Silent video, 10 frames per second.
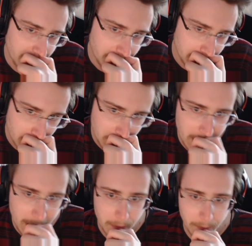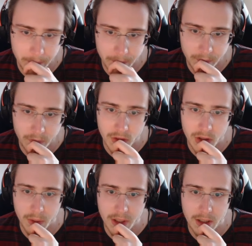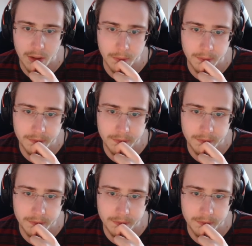There we go. There we go.